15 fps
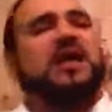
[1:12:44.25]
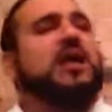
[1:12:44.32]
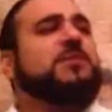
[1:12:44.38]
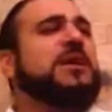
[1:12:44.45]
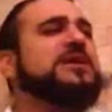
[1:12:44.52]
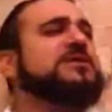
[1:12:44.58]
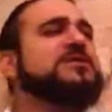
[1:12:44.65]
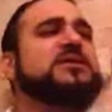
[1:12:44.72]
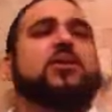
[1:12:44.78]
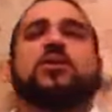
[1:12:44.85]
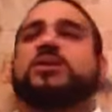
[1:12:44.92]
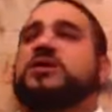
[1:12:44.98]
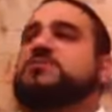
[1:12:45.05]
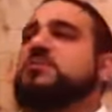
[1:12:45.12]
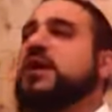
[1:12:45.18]
come I see all
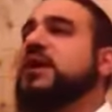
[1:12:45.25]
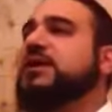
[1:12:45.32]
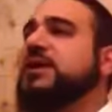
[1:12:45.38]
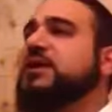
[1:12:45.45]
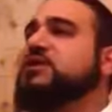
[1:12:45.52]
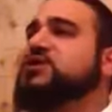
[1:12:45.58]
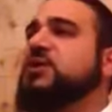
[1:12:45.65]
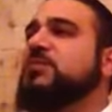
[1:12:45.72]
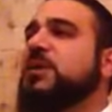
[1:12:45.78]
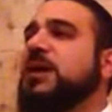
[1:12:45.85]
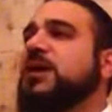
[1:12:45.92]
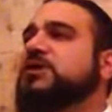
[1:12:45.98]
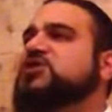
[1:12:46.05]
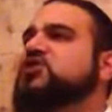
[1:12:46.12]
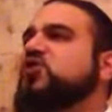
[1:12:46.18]
these Mechalel
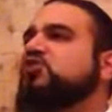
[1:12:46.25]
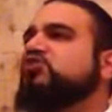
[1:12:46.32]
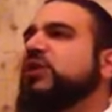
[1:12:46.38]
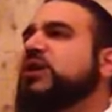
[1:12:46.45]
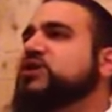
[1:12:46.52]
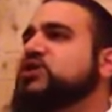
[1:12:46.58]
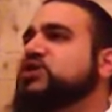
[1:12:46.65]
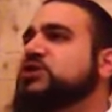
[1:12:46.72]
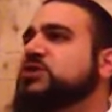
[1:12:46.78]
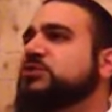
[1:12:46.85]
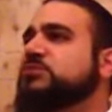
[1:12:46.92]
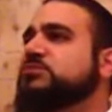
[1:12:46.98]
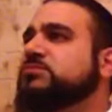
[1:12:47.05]
Shabbat so rich?